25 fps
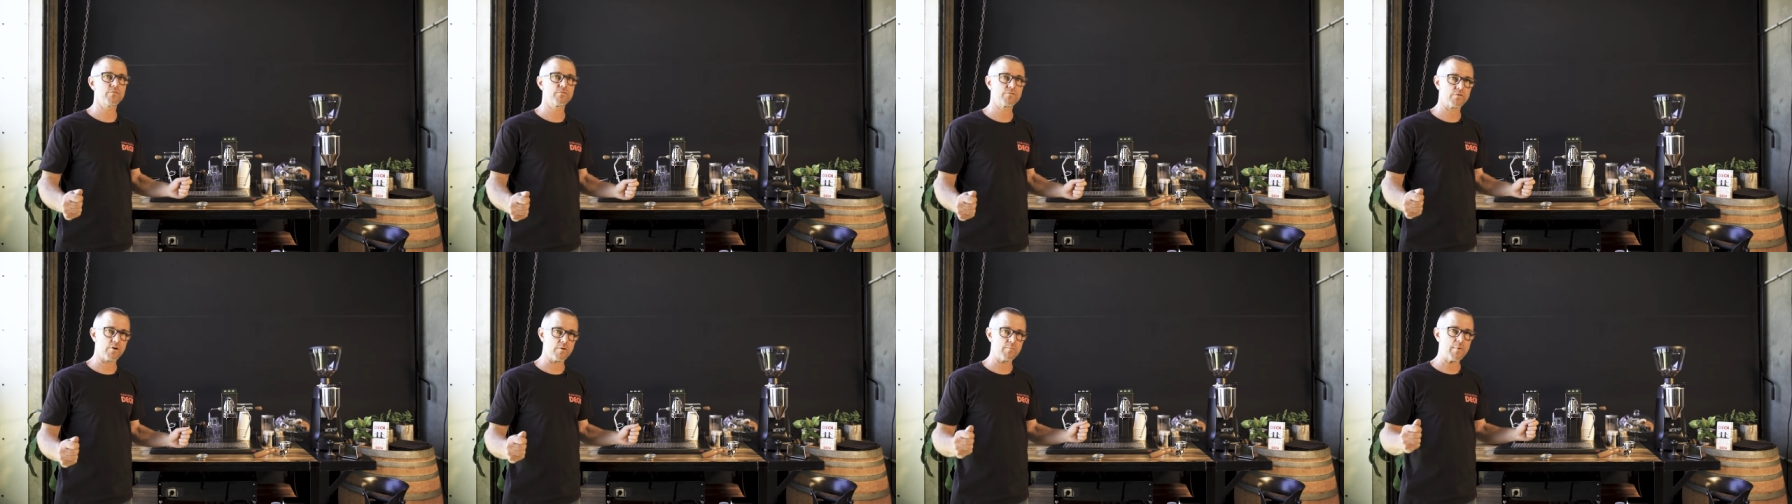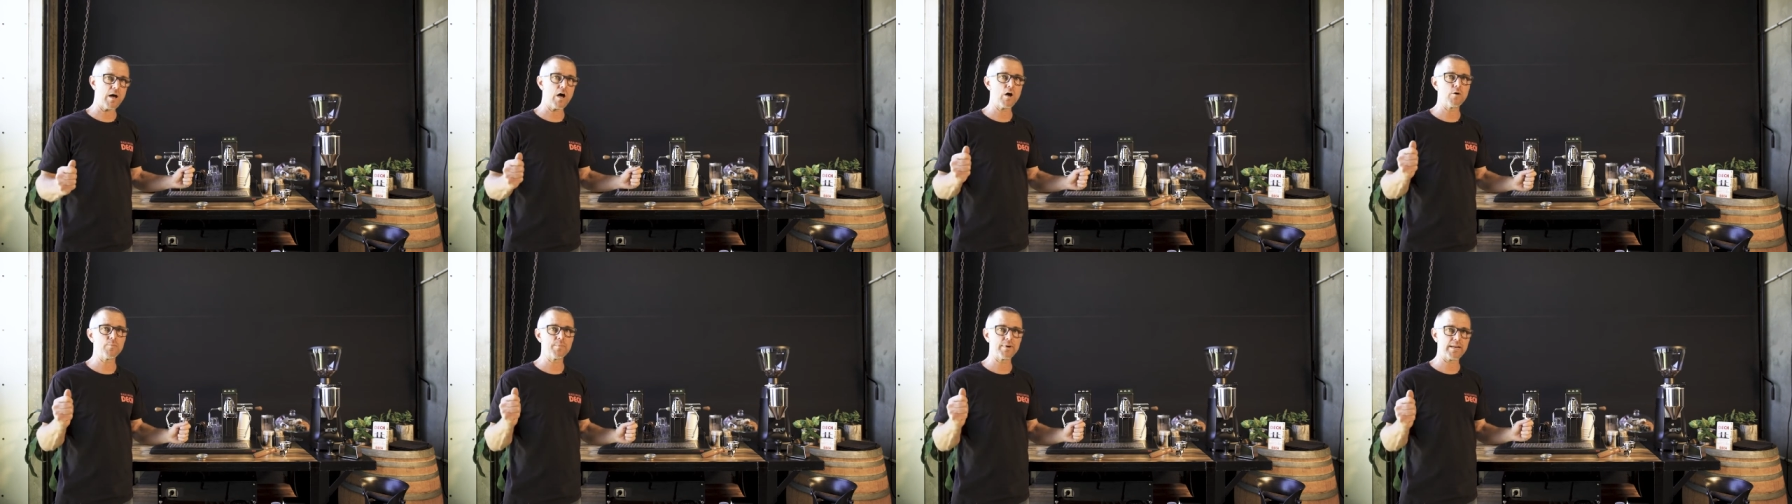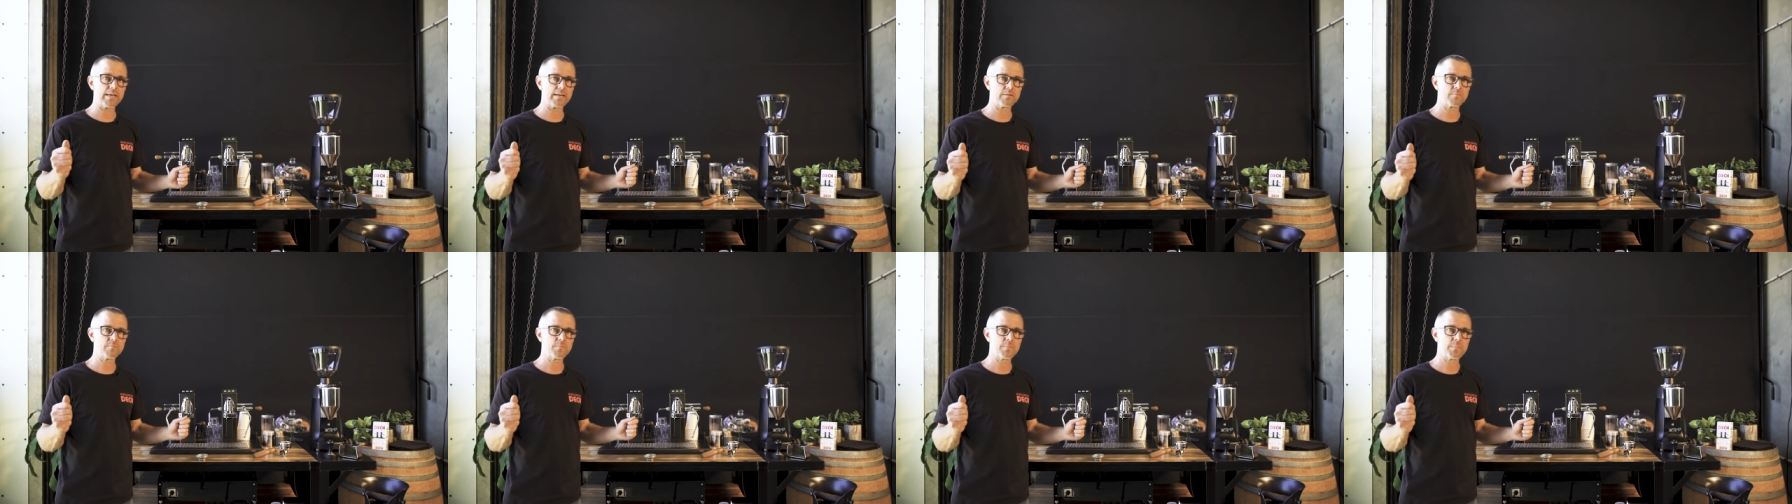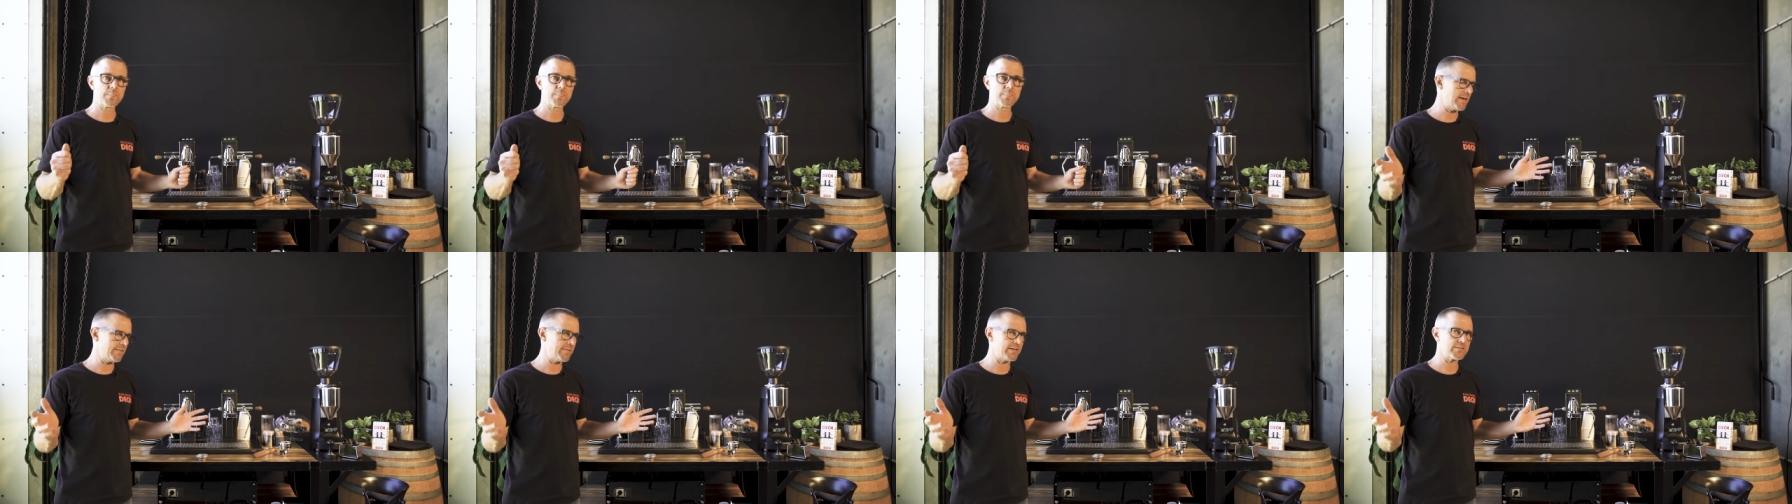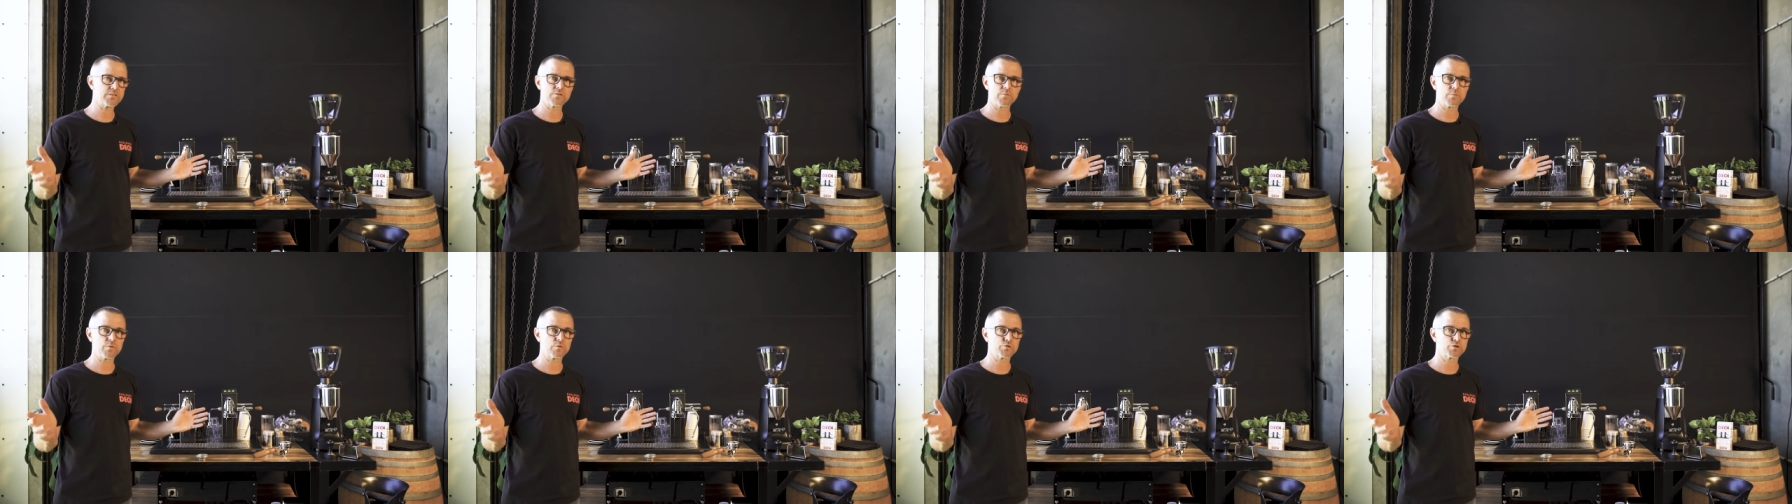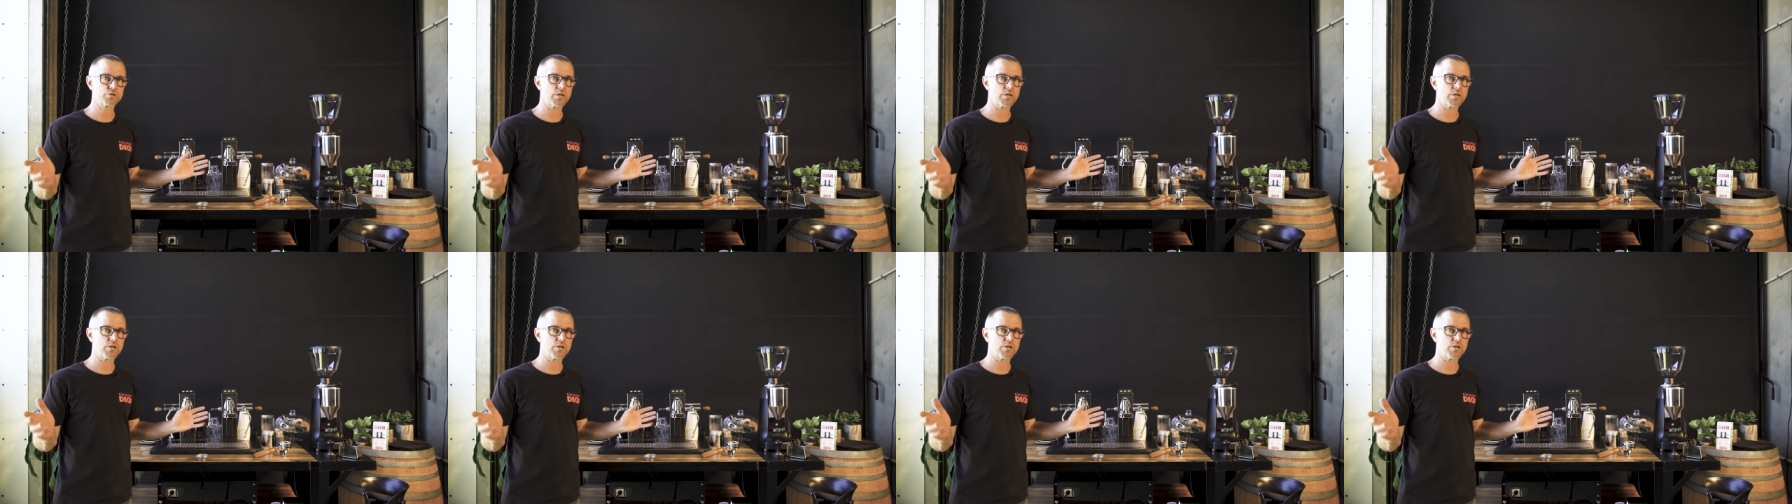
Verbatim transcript: from opening. And that's a real